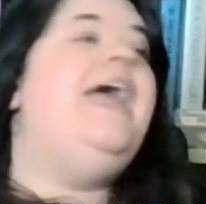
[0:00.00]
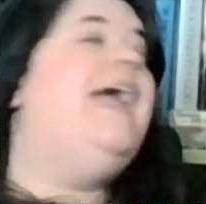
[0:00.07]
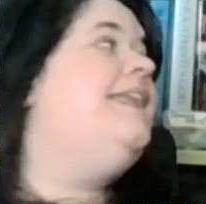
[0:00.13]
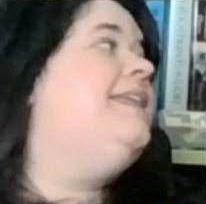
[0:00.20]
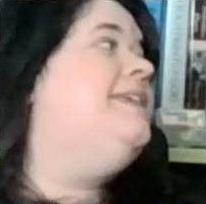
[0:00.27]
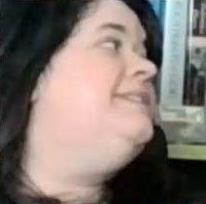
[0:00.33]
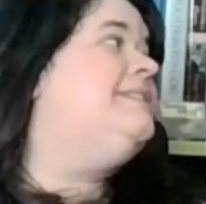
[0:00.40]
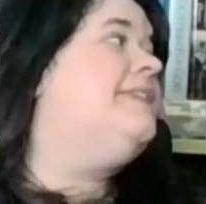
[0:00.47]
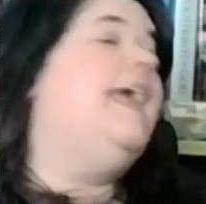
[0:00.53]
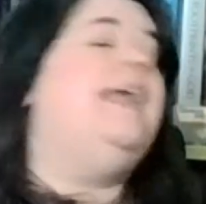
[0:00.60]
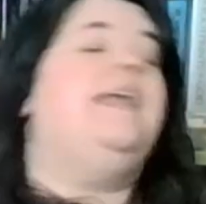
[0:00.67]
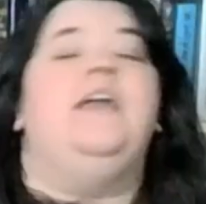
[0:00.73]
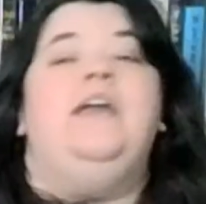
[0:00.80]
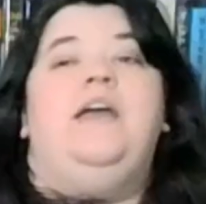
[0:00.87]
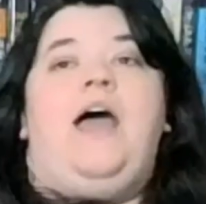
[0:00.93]
And he's
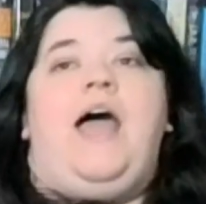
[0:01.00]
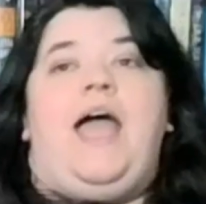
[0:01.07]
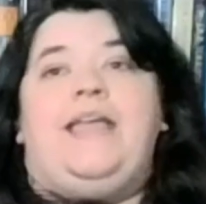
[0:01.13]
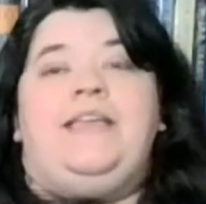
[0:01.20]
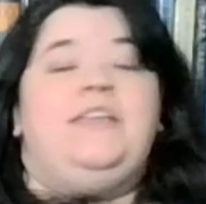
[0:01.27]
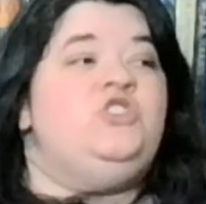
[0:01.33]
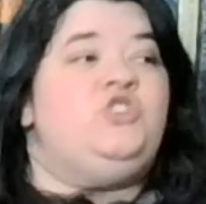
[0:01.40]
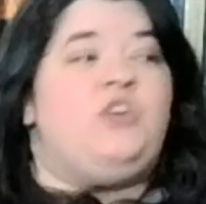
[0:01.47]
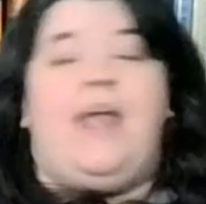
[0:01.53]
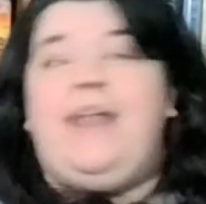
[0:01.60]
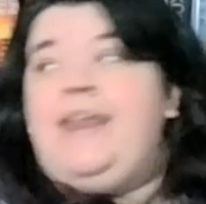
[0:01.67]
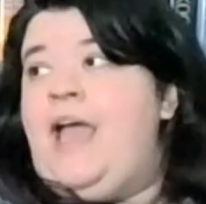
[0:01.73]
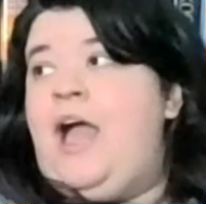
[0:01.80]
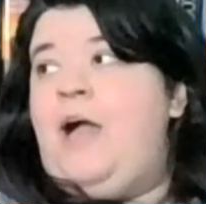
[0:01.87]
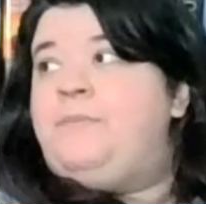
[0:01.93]
like, I can
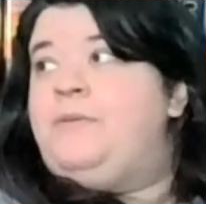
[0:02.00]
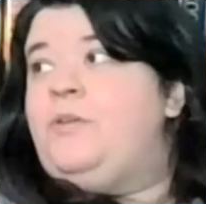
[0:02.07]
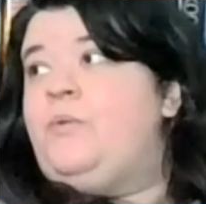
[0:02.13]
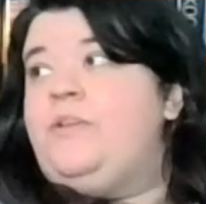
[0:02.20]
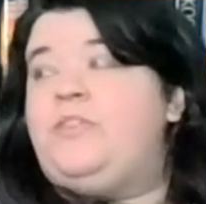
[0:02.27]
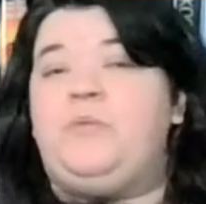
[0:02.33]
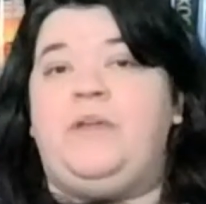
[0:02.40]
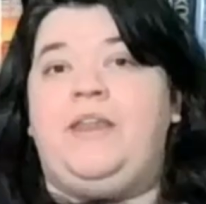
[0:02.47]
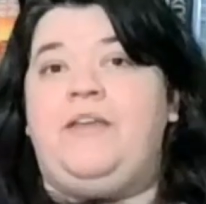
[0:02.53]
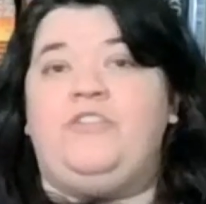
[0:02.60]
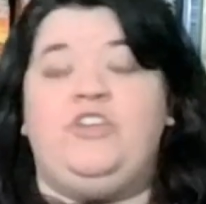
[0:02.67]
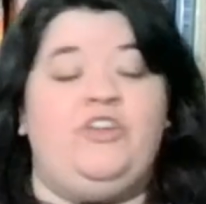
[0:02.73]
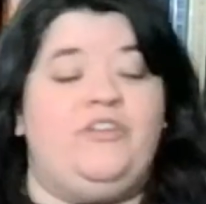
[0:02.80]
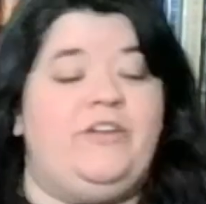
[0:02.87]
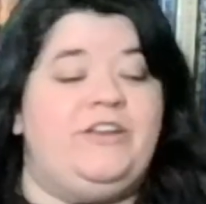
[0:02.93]
try to help you with whatever
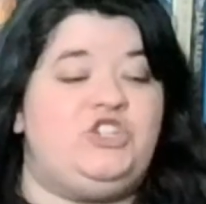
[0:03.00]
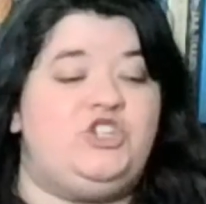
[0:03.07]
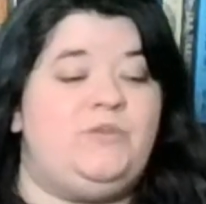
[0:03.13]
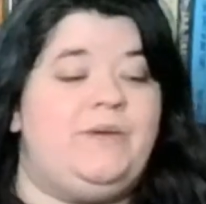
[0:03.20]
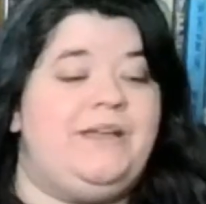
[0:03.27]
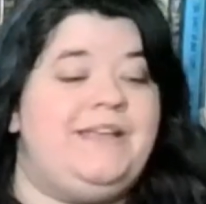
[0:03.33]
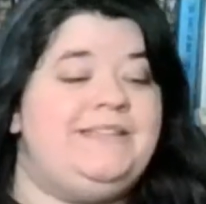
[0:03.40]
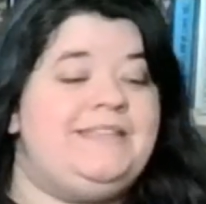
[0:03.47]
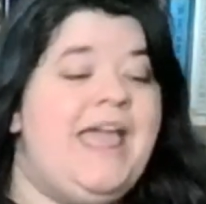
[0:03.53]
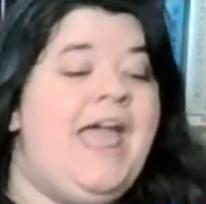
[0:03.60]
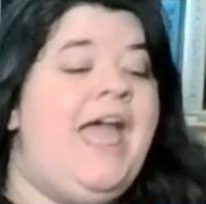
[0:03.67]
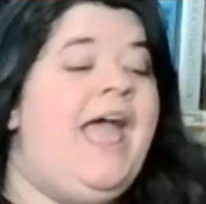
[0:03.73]
your issue is.